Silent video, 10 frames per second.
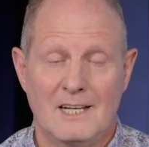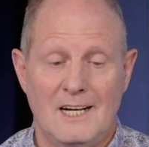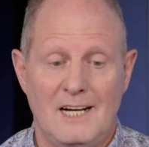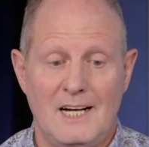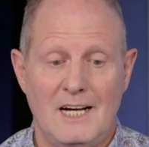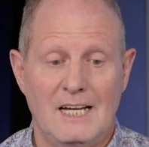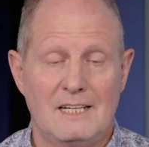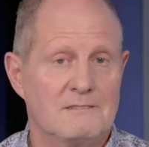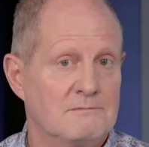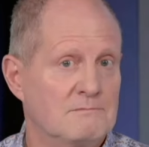I
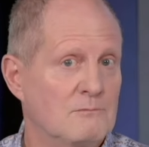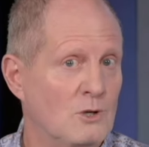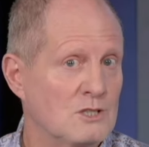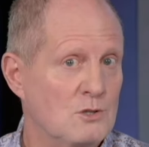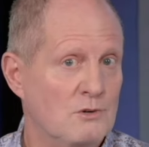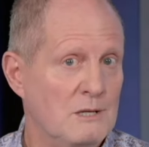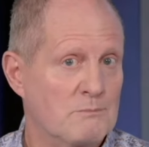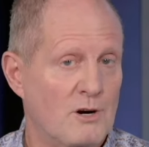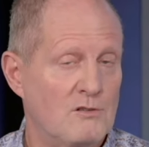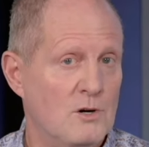want to read
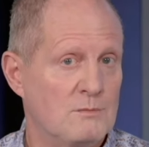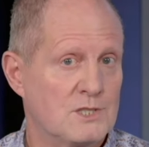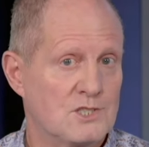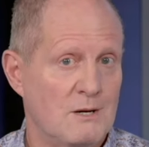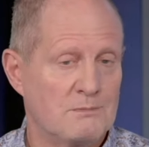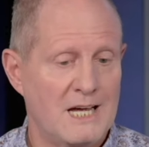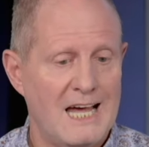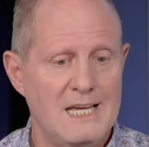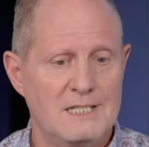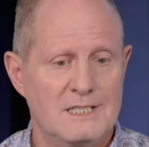Proverbs chapter
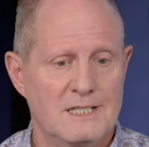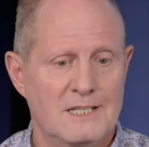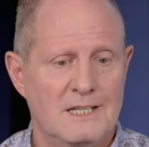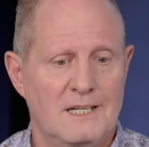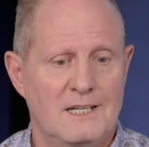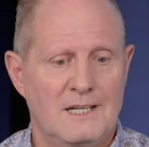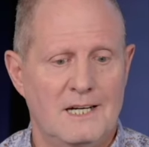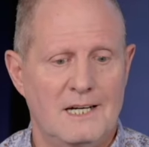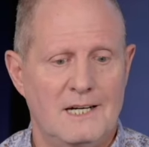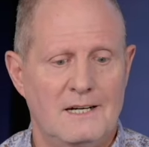8,
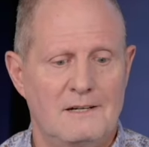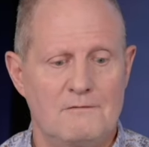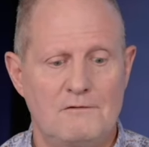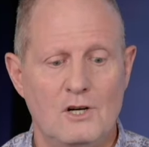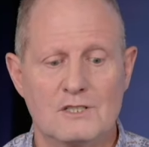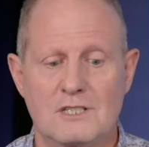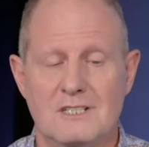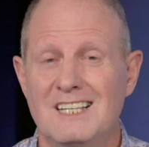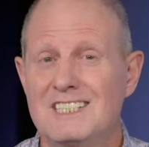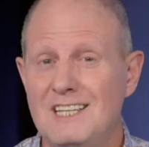verse
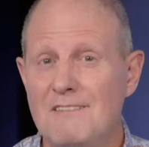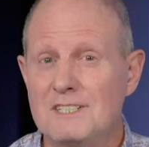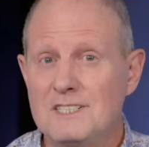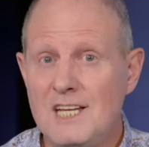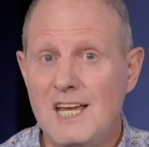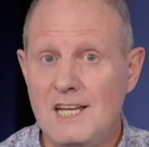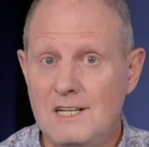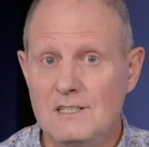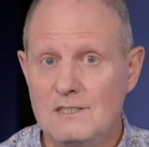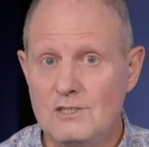
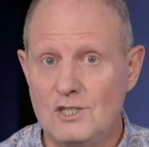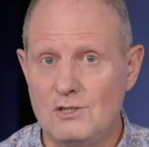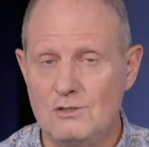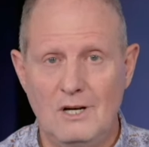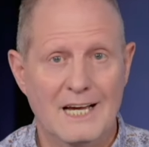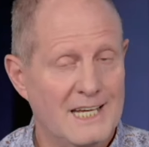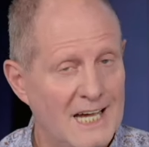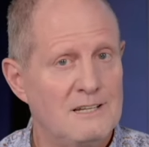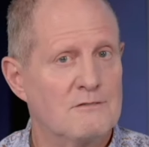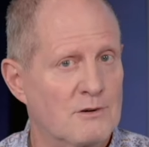17 to you,
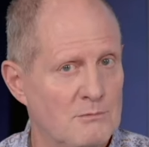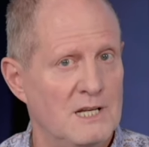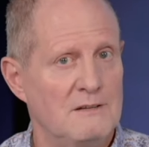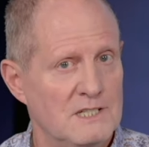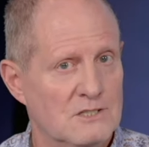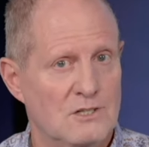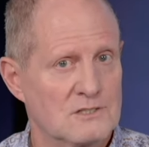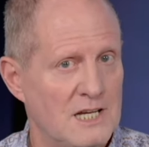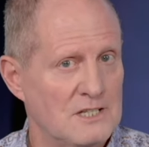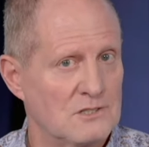again from the Living
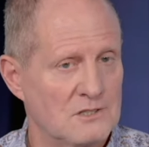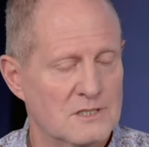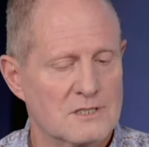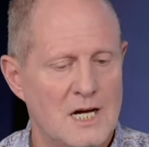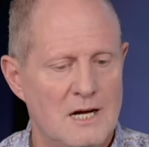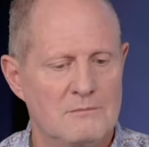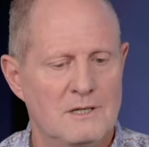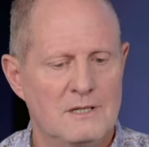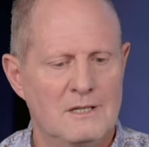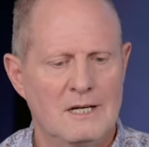Translation this time.
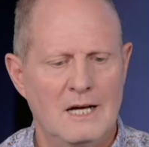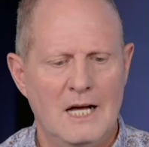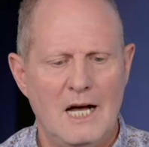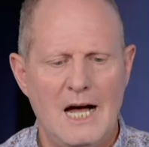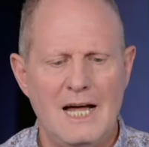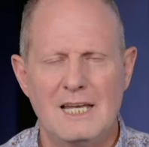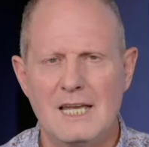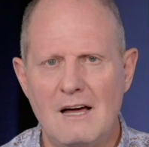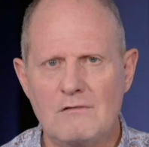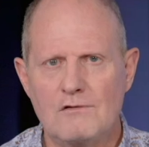I
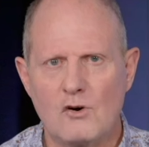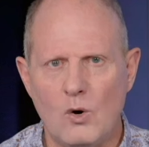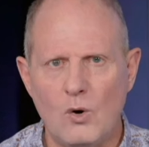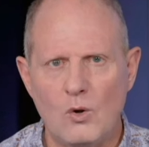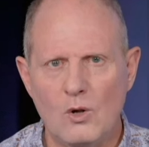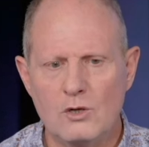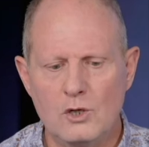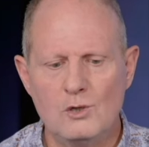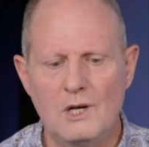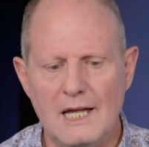love all
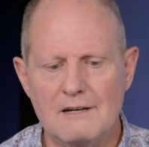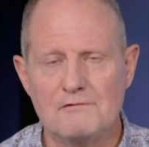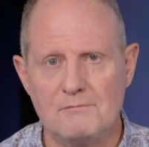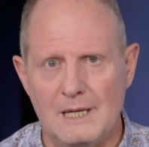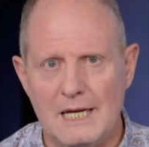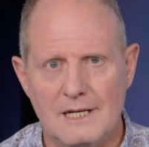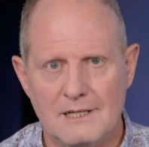who love me.